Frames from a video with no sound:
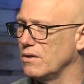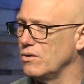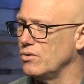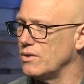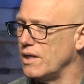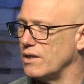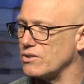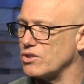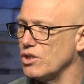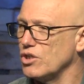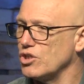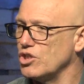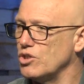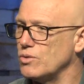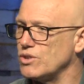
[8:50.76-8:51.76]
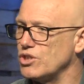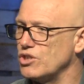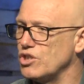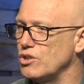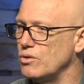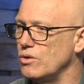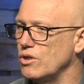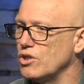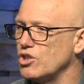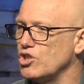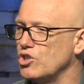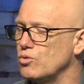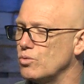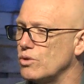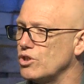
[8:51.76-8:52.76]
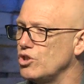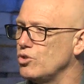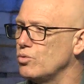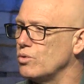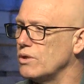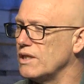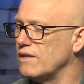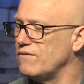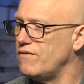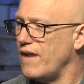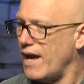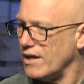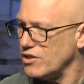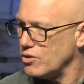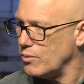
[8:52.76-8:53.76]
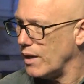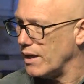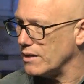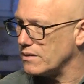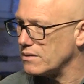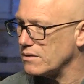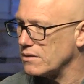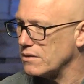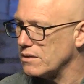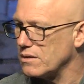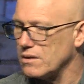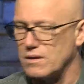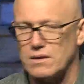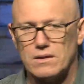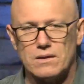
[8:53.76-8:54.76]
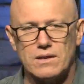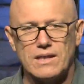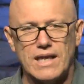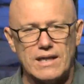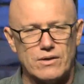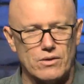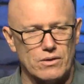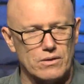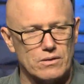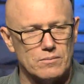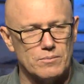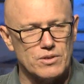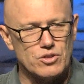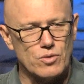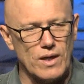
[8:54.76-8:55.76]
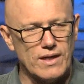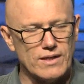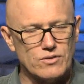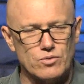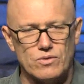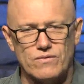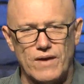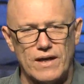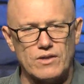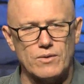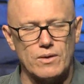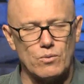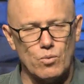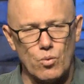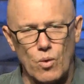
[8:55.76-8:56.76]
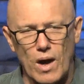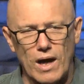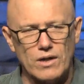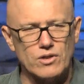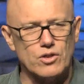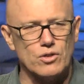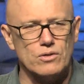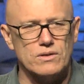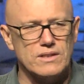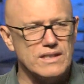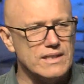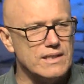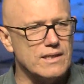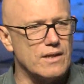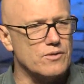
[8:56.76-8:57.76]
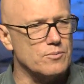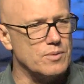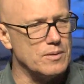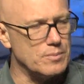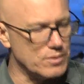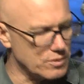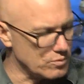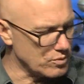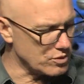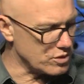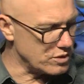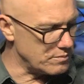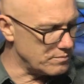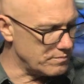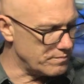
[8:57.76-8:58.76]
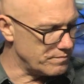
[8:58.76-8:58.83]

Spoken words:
Who cares? You know what you do? You evaluate later, but try not to evaluate while you're leading other people in worship.